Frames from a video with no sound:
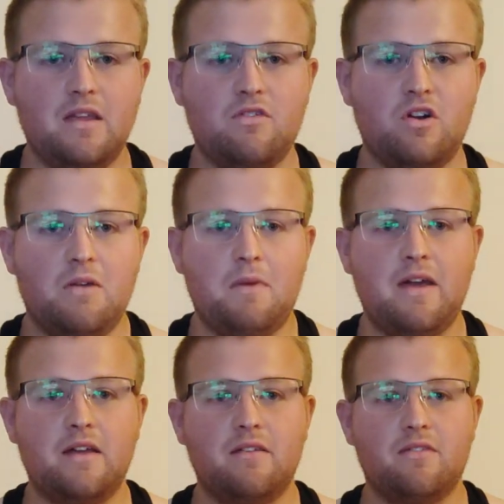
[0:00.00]
You've got to
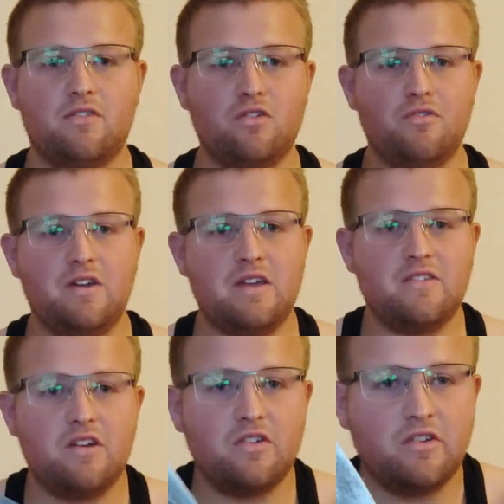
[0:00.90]
make stuff
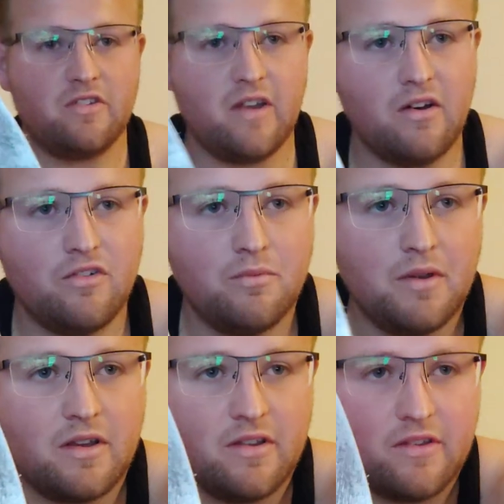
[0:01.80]
easy on yourself,
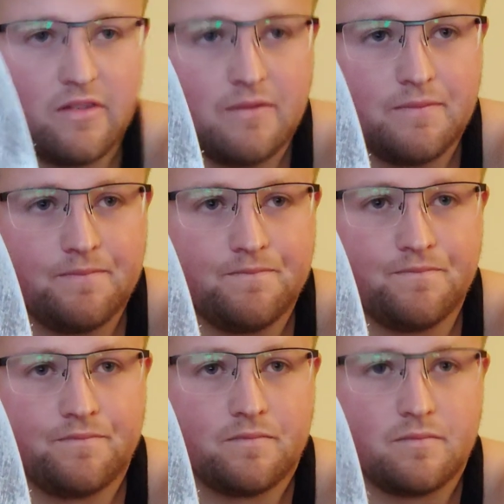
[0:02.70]
because
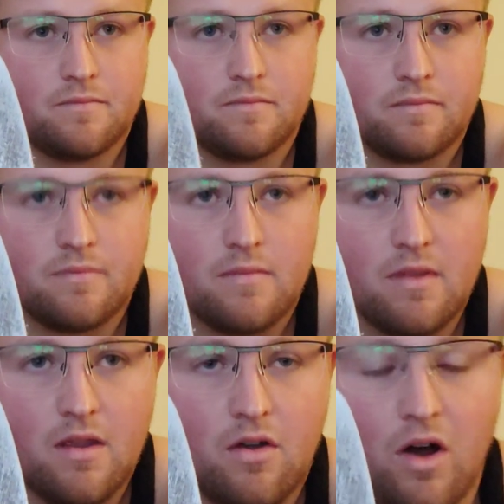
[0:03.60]

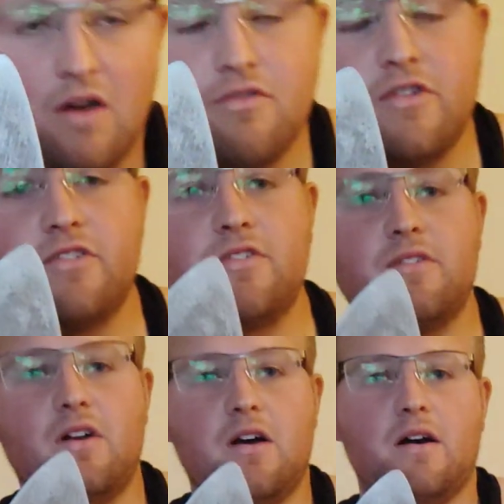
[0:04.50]
a lot of us,
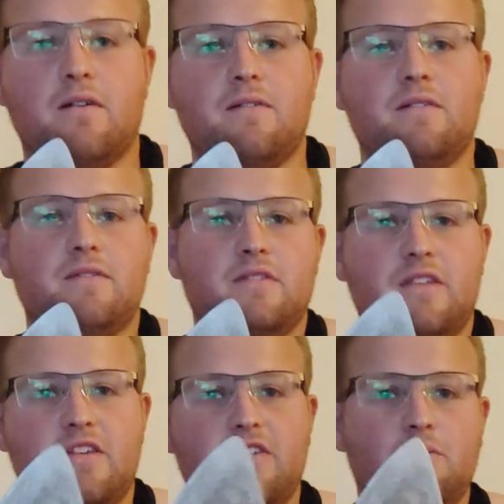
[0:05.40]

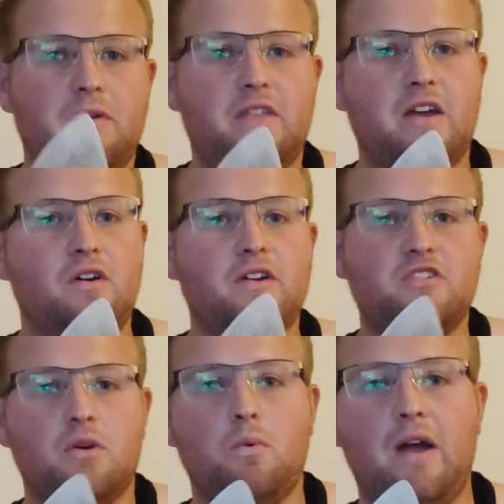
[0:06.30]
this will be the only
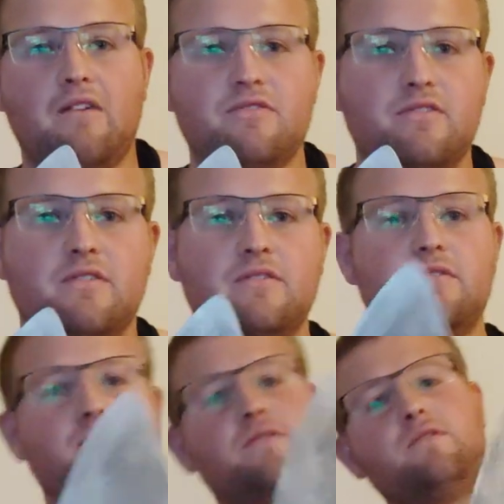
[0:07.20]
job we have
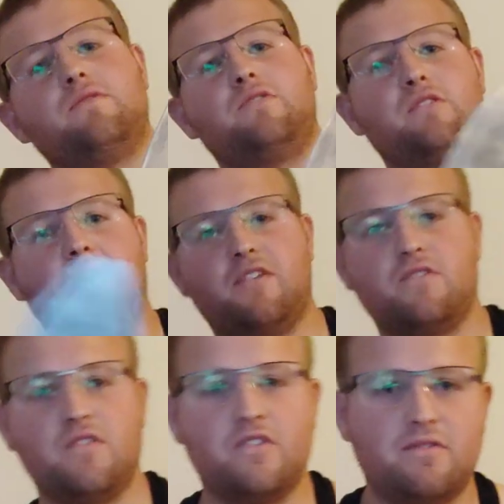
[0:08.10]
for the
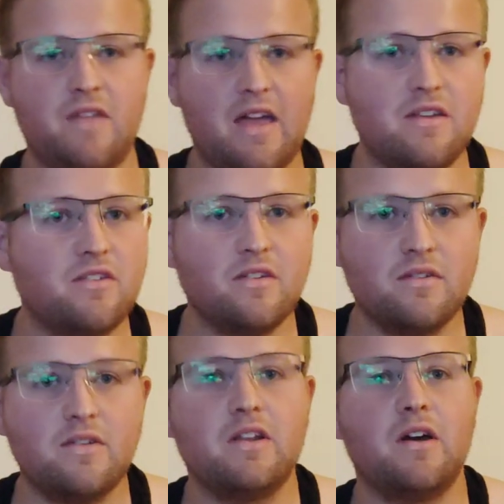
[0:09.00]
rest of us days,
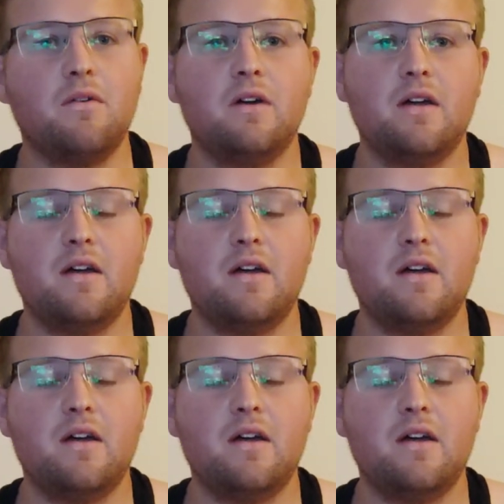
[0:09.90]
you know,